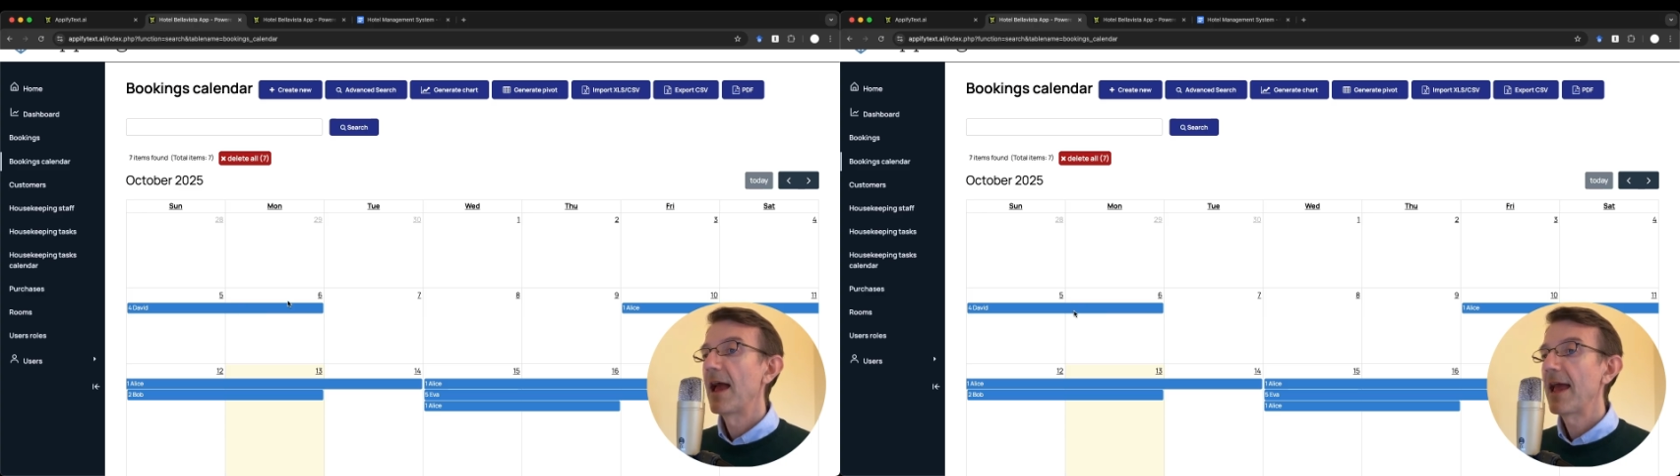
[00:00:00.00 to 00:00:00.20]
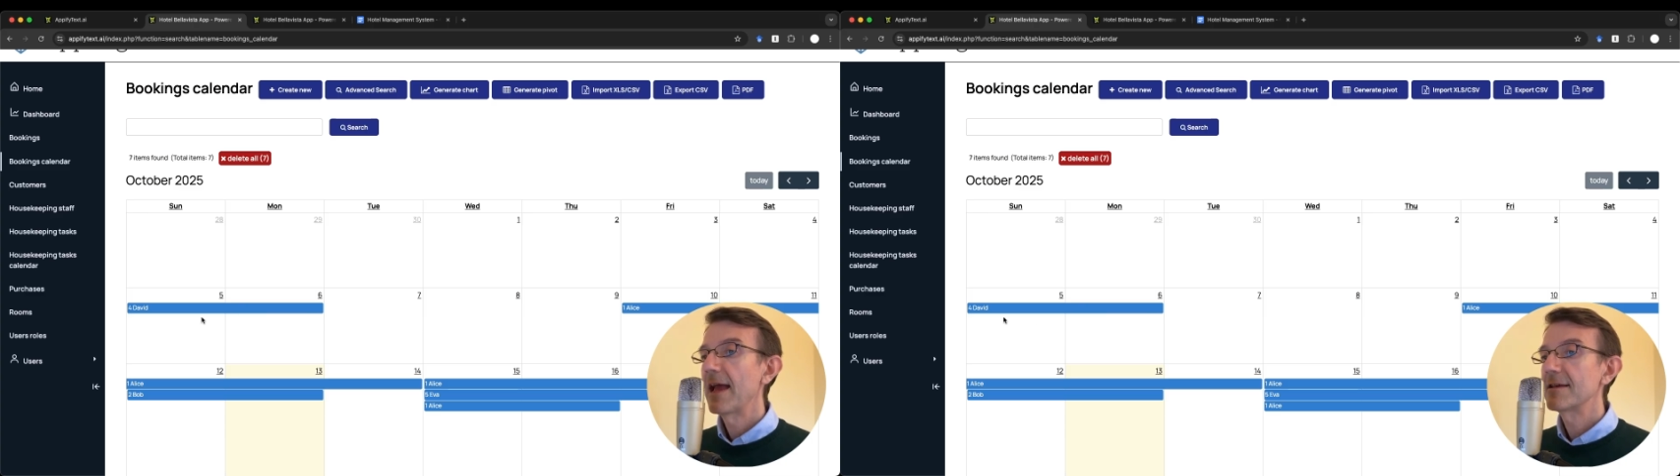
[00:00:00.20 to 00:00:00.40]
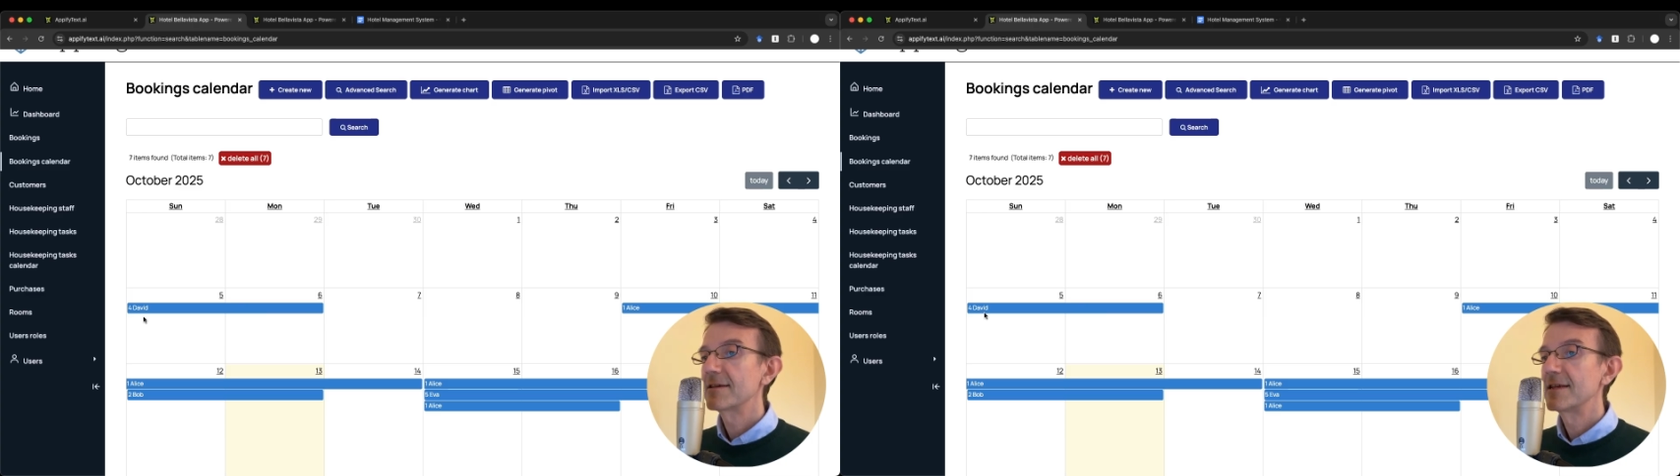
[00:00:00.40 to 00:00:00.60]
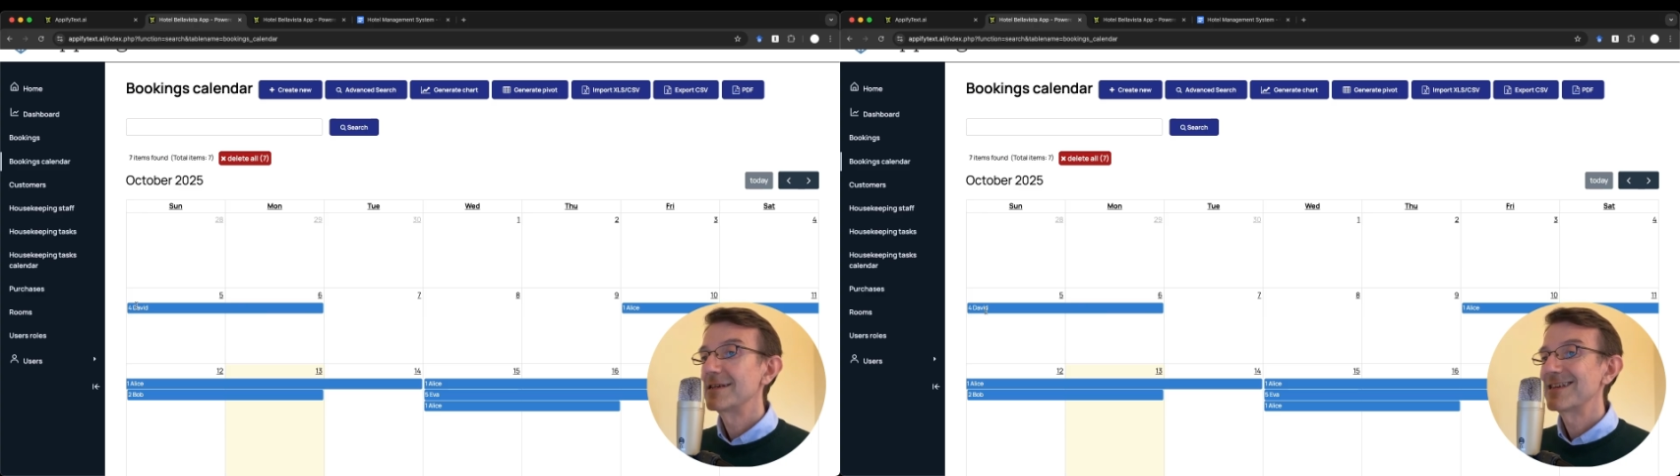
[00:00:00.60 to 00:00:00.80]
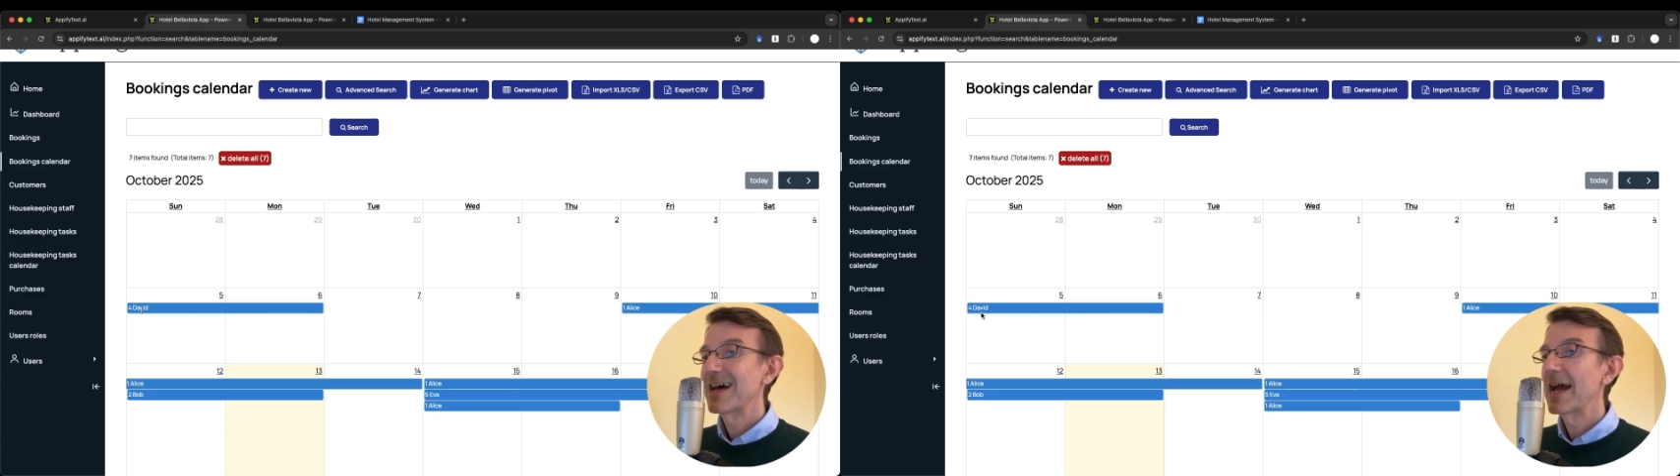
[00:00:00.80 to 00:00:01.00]
and the
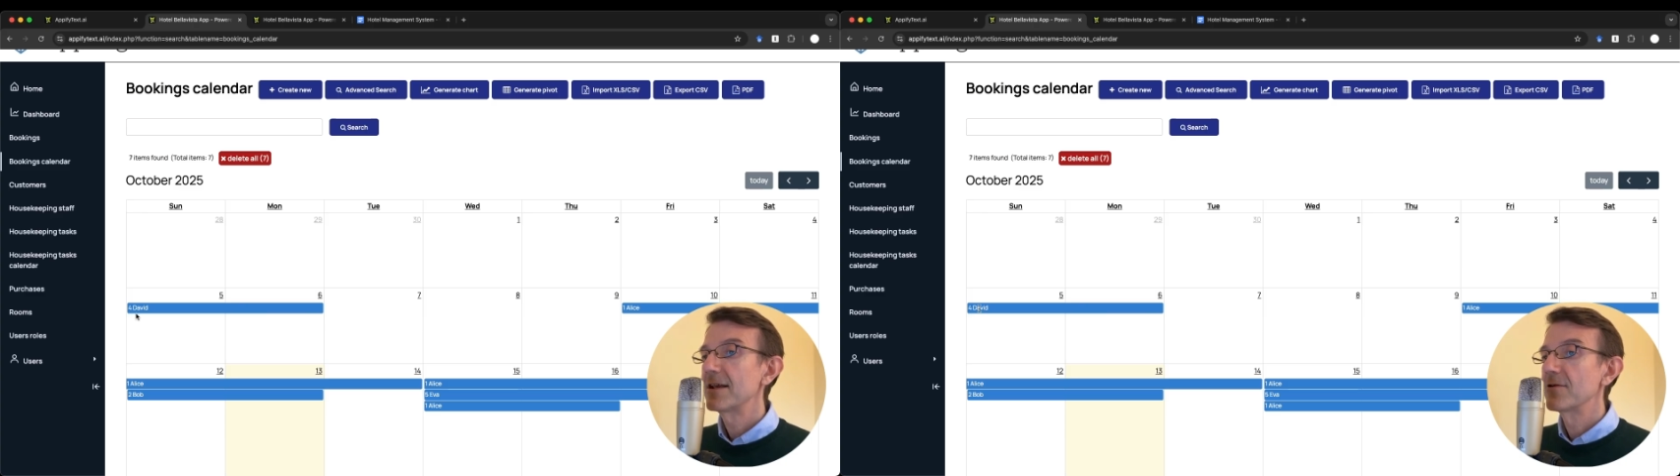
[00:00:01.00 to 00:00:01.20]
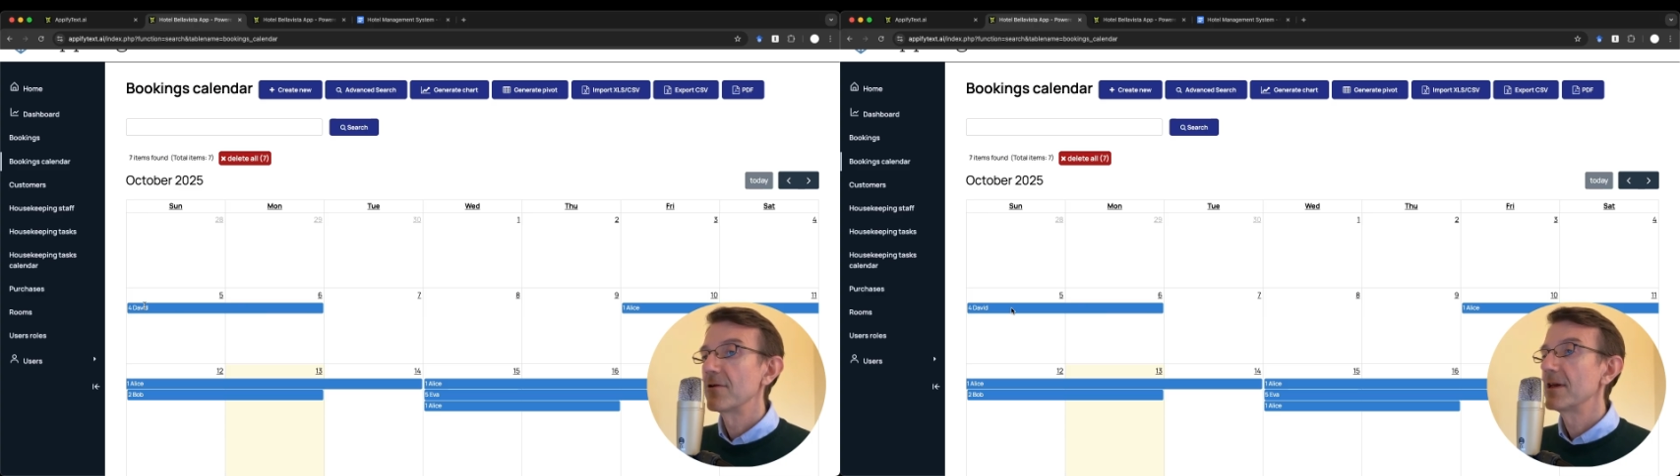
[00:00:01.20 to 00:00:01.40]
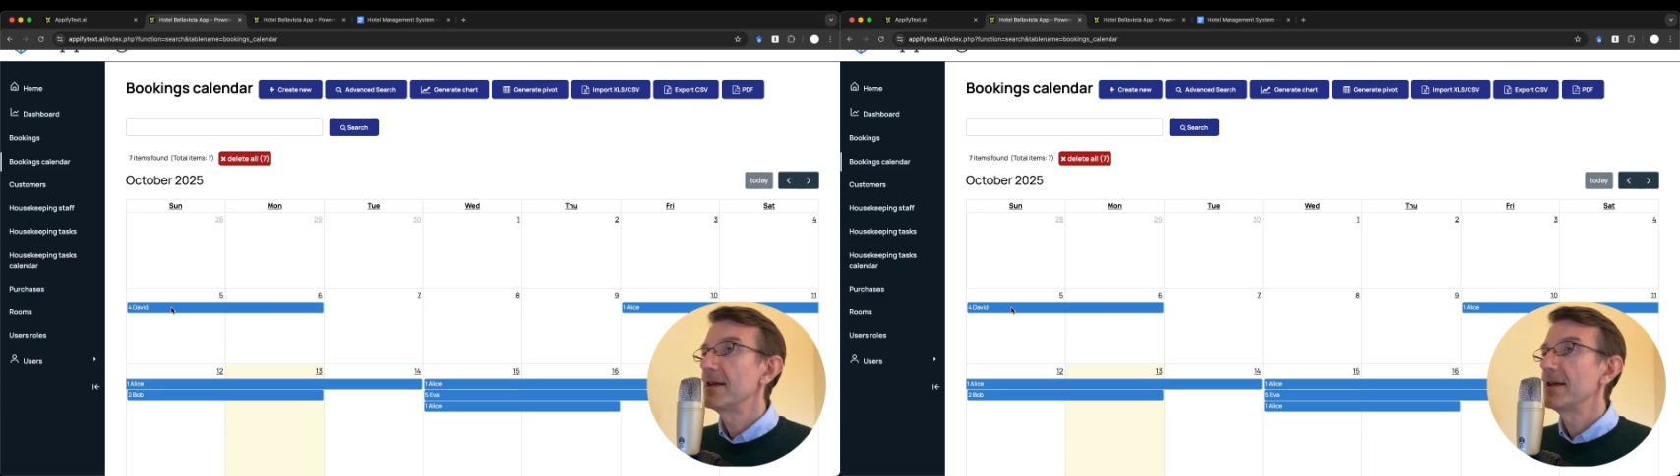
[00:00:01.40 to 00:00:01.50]
title